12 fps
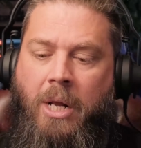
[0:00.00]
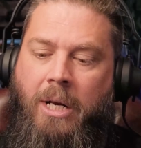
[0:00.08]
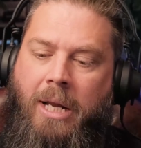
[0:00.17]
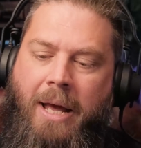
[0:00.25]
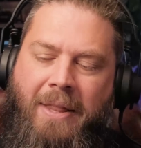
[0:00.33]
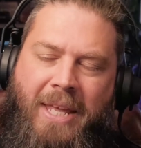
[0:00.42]

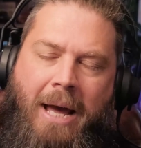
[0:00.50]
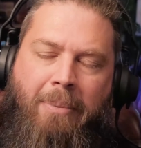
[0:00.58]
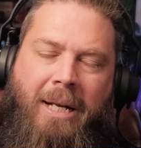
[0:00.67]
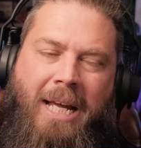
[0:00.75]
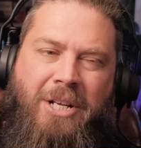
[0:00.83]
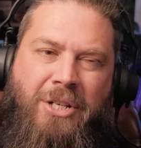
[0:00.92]
like the
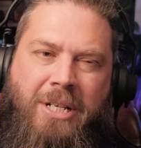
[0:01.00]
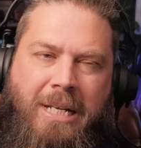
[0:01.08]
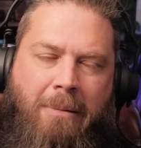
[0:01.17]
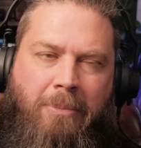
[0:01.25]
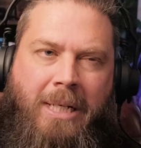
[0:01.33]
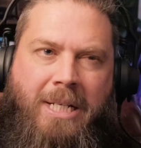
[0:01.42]
application
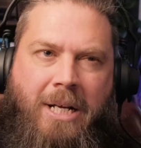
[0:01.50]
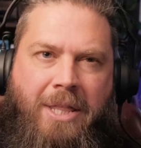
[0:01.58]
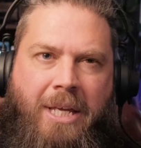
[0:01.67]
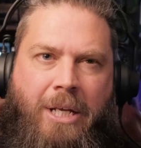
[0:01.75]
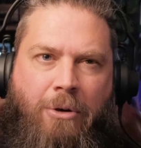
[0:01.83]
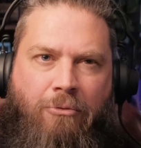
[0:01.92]
templates, I
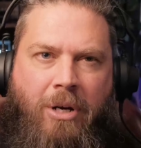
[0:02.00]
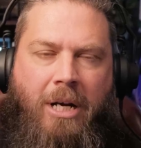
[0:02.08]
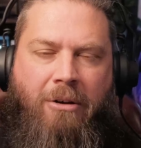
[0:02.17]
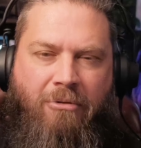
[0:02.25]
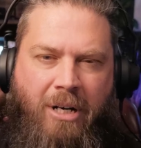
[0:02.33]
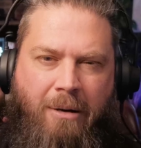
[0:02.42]
think, are
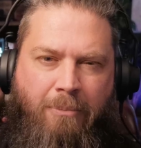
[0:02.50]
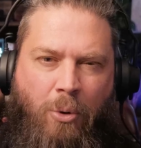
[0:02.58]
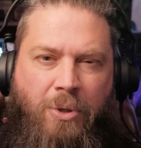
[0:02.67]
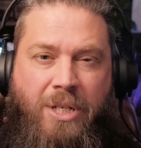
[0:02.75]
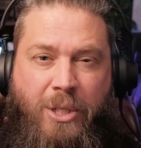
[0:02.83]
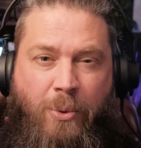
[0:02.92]
really, really
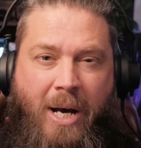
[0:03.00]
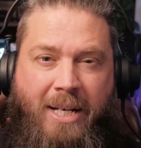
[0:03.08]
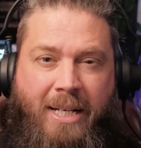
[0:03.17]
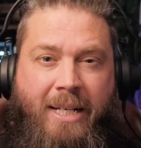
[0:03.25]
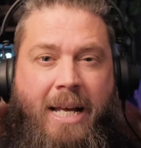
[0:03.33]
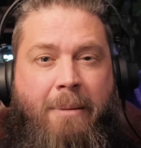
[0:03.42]
important to add
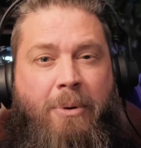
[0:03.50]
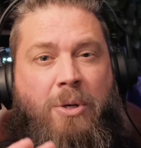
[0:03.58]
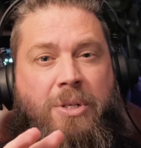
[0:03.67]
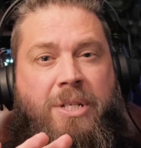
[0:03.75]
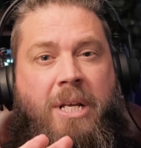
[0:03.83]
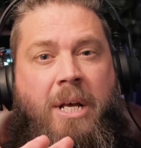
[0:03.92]
in there,
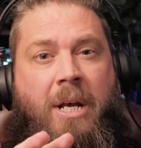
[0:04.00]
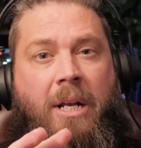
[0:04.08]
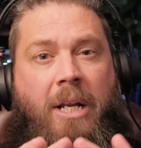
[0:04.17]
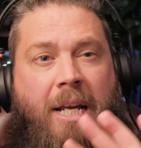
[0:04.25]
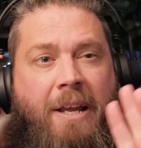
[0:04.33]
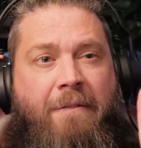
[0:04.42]
because
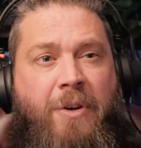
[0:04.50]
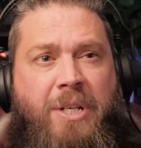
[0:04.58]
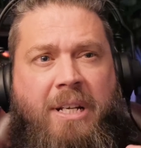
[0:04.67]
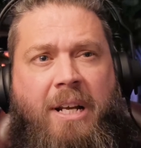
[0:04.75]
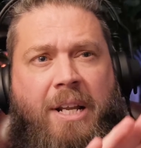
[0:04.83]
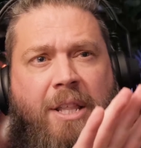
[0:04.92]
like if you
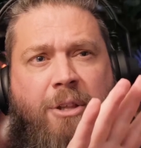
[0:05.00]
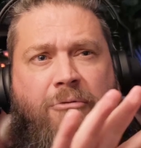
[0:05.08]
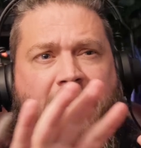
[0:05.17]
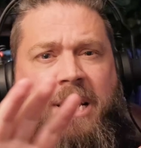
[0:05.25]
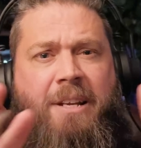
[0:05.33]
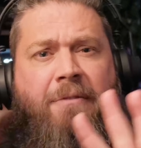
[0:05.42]
did like
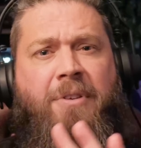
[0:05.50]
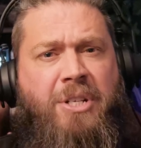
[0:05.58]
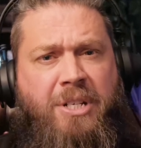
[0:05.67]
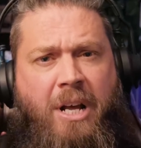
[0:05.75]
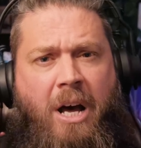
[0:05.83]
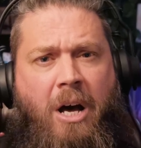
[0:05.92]
3 different
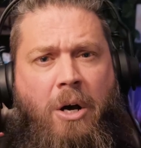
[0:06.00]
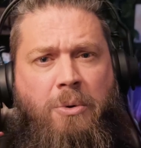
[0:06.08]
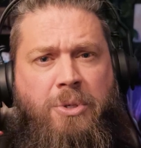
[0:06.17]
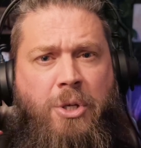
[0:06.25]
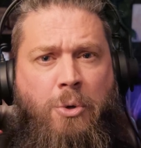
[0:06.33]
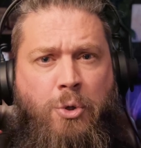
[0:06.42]

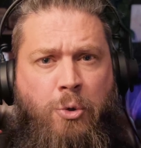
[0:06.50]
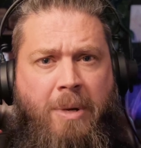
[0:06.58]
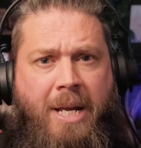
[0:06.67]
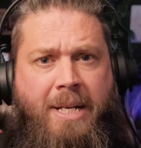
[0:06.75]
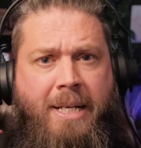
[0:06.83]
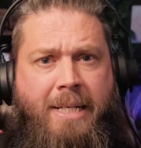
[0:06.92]
styles, social
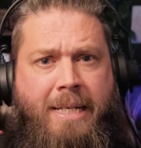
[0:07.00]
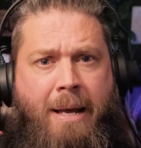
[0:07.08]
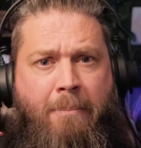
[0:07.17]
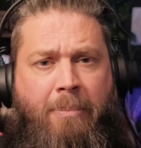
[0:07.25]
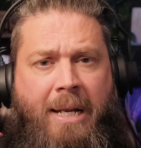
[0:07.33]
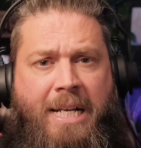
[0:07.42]
media
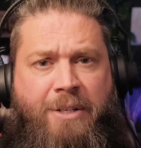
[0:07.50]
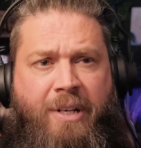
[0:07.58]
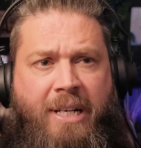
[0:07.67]
templates for